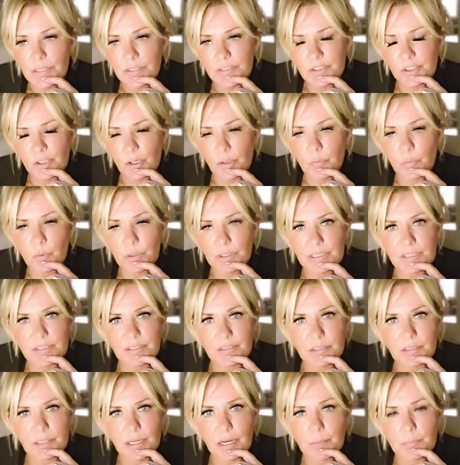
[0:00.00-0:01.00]
So I
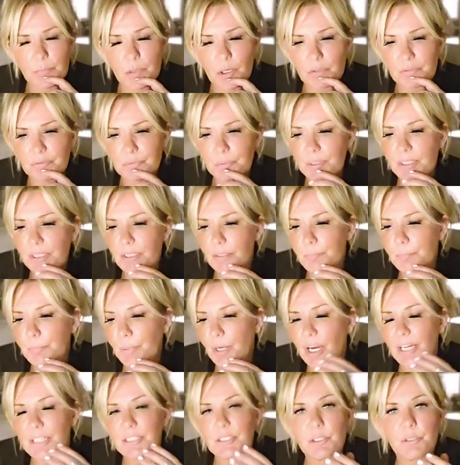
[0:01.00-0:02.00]
wanted to come off, but
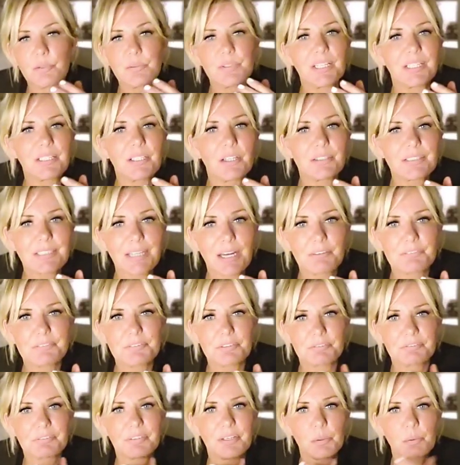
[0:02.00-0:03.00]
I knew then I'd
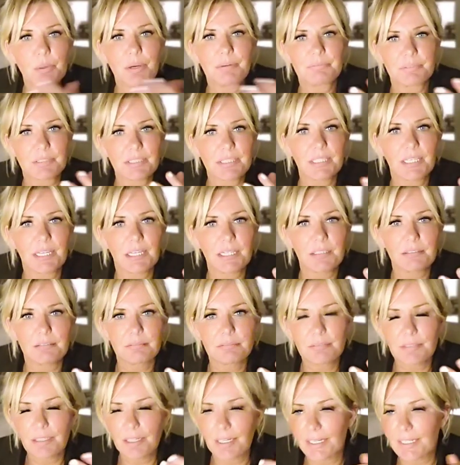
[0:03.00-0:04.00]
have to feel everything,
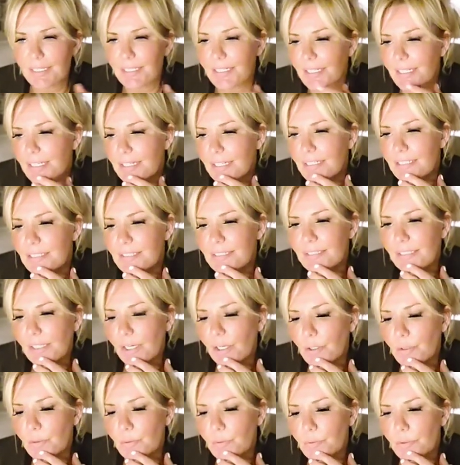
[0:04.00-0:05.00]
right?
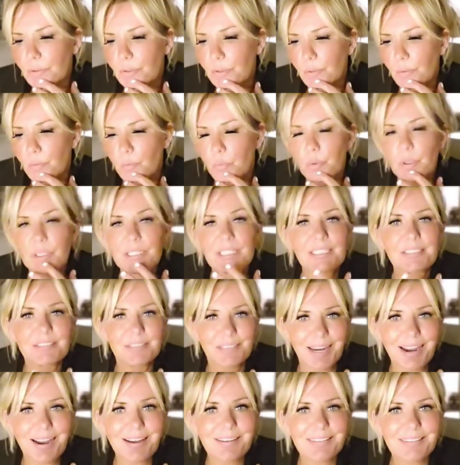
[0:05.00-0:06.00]
So what it
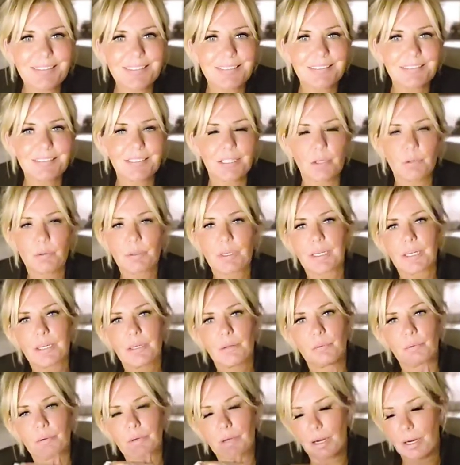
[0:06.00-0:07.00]
does is
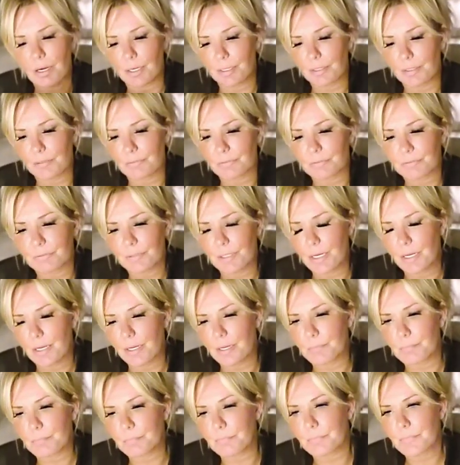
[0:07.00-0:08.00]
it will kind of
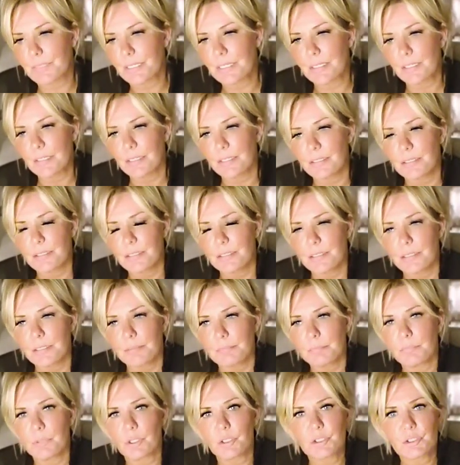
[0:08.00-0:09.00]

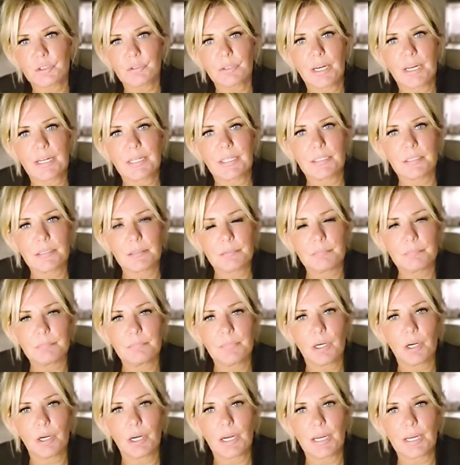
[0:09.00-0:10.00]
moderate
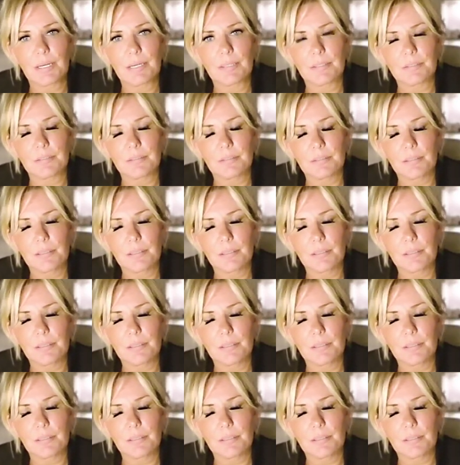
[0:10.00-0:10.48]
my